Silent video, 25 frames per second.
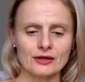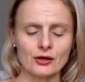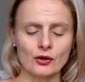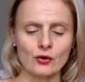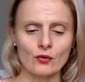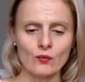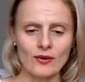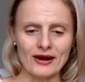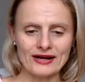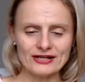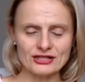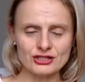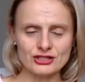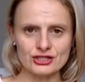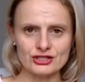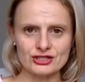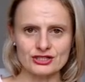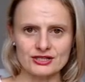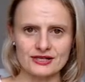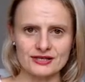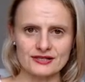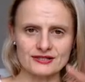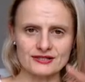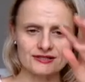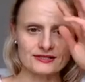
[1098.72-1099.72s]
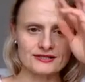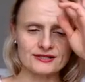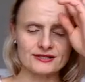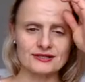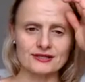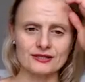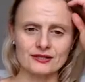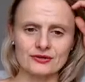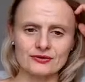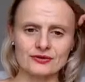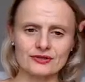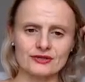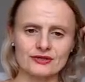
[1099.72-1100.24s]
questions
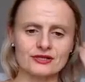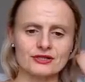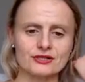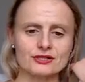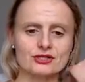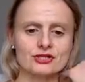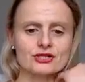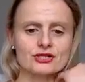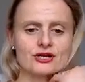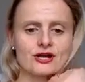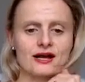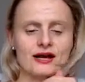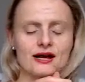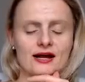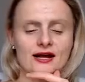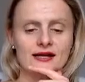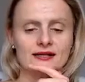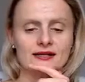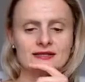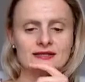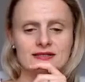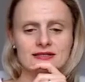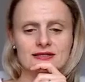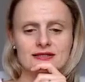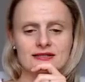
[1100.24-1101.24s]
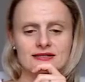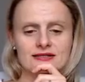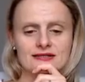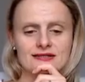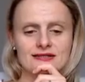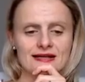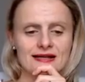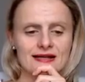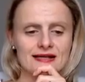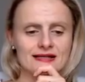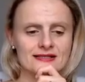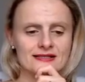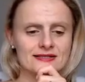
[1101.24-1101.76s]
here in the chat
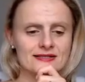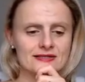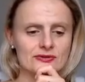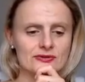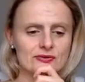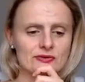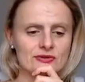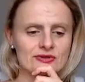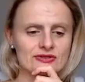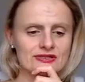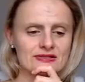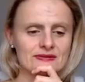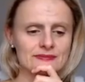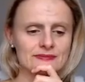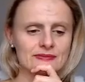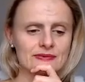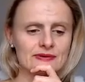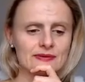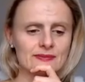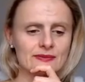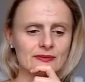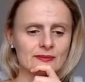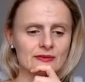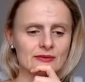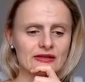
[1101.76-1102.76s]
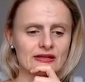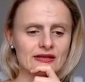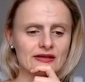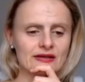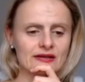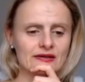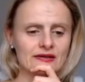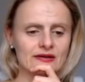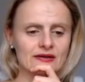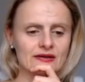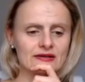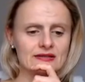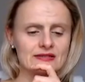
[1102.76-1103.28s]
today, so it's
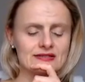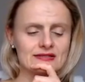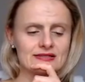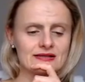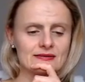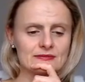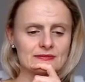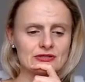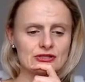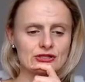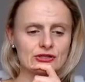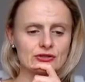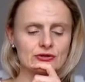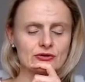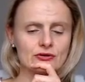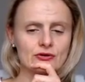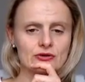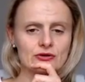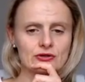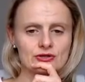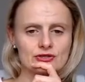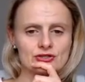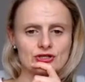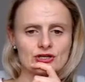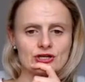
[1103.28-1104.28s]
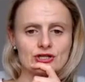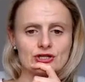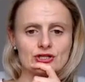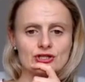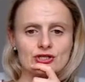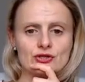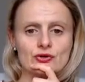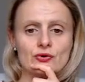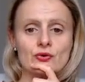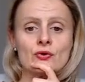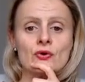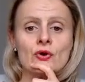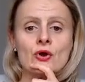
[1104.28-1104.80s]
probably some technology
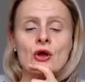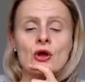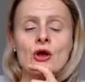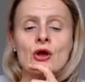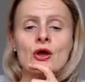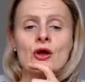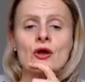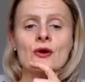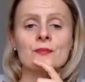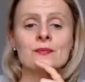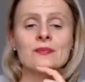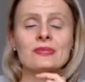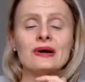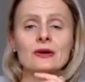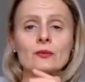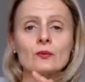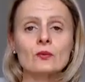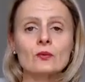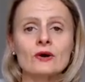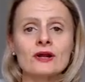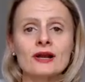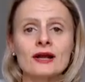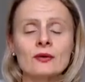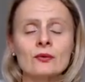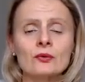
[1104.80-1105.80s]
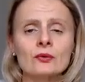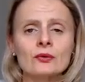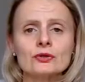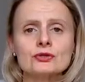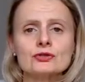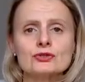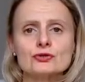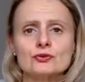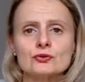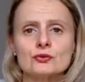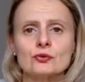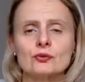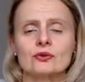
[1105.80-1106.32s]
issue. But what I will
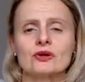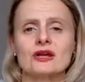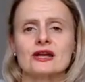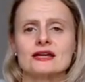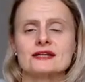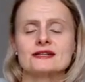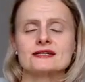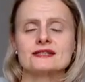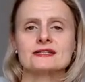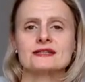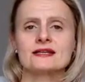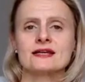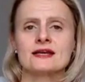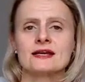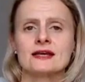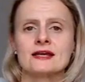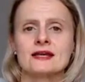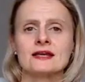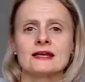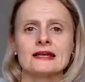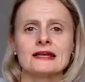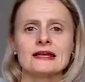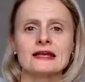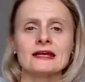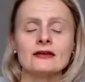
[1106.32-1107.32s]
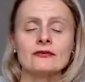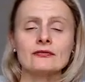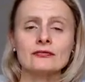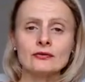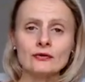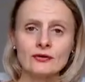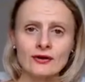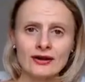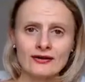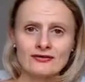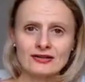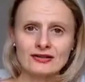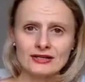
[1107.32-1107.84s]
do is, if
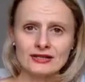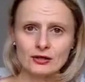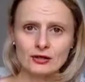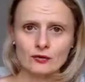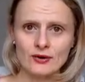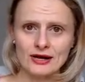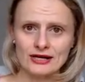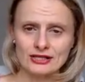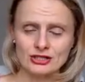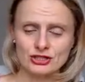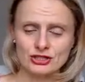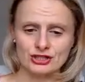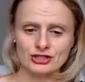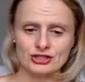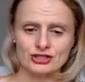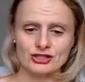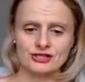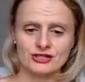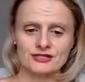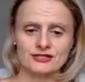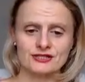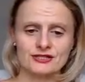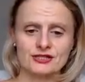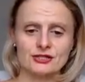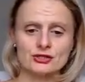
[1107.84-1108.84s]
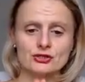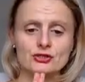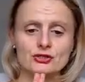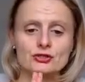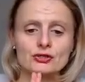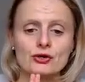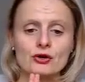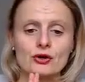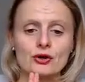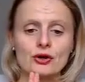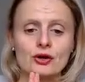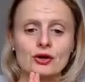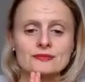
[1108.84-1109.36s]
you have any questions in
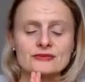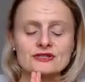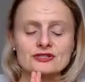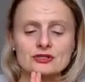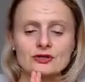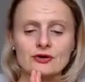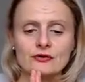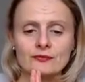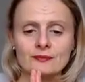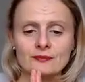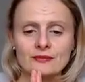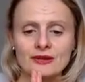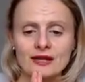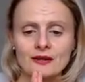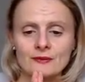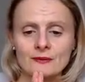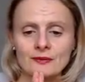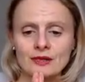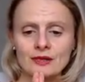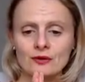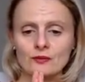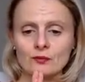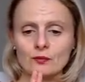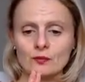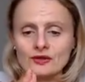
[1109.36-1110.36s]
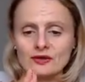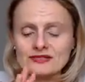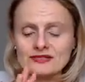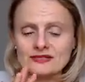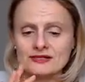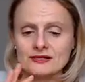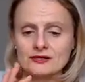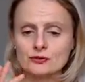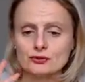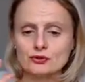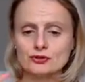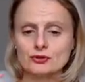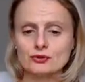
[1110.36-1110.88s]
terms of maybe what
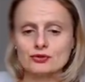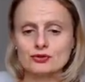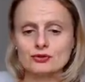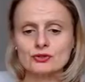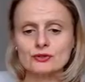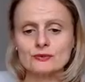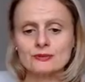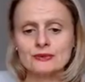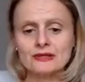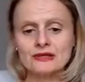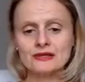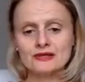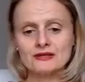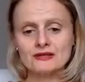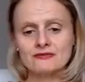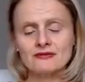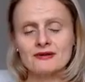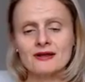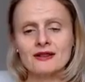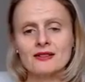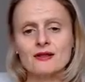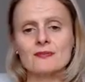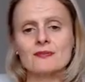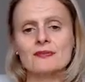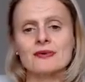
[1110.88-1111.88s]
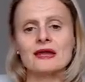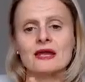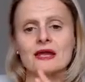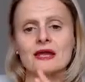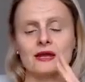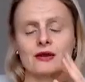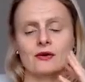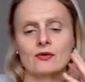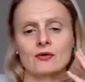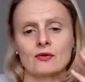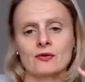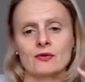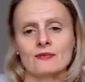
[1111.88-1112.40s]
skills you should be
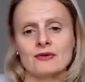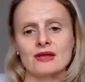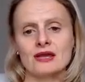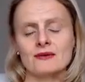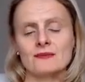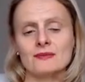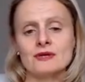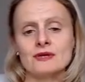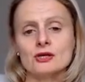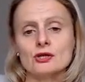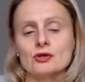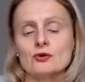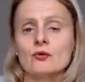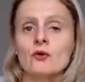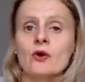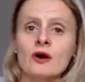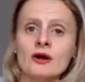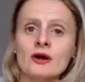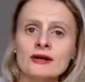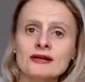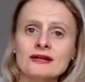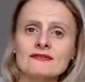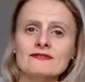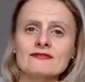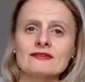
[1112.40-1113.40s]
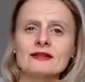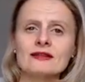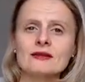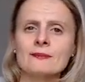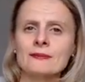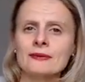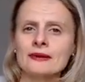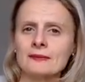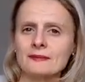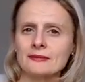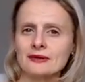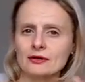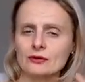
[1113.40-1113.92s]
developing, or maybe you are
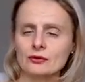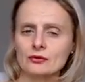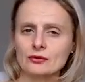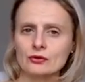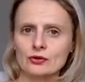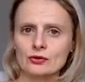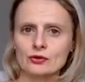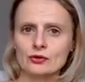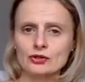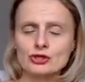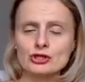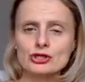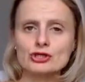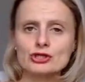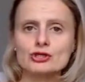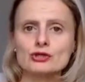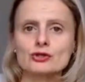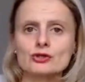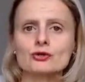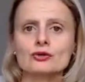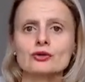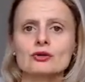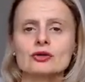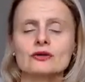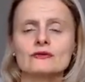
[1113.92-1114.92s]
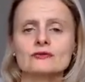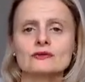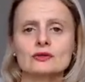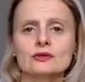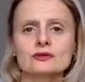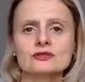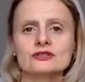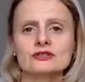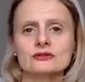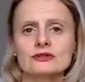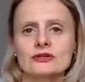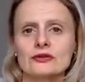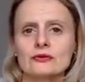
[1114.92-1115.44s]
developing but you're not sure if
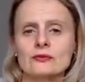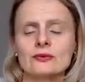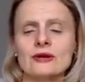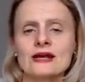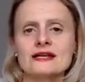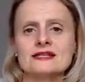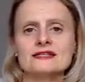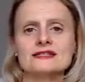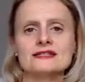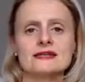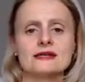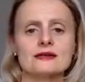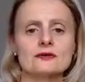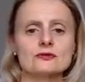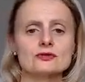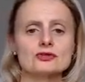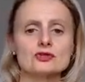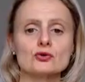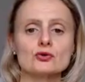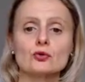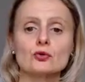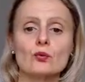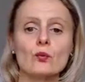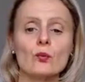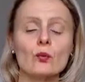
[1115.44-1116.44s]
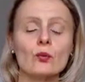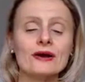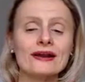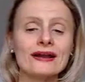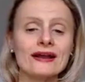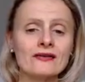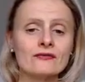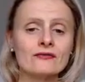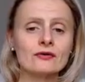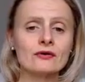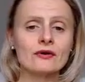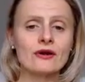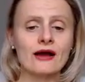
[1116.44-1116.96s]
those are the right skills, or
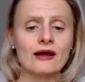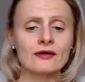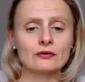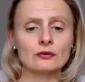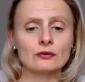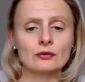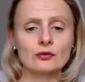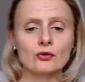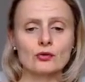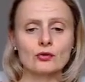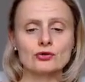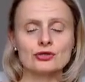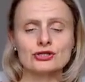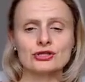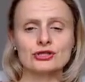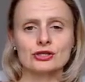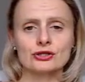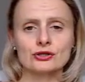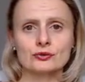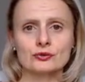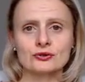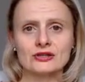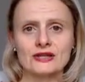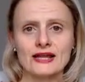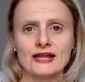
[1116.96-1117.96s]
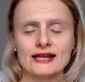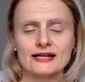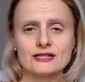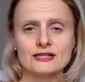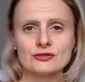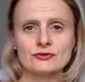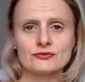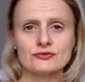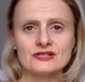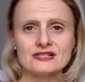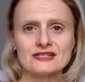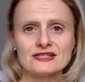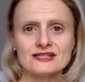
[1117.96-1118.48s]
whatever other coaching you would like
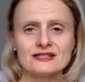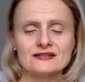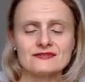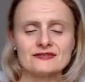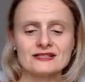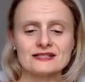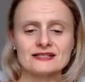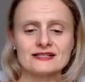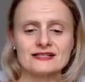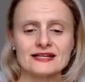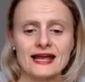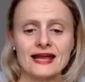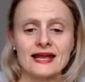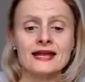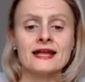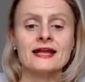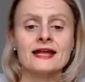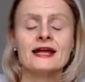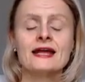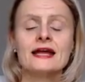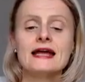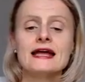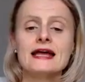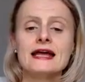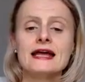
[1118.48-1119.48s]
to receive today,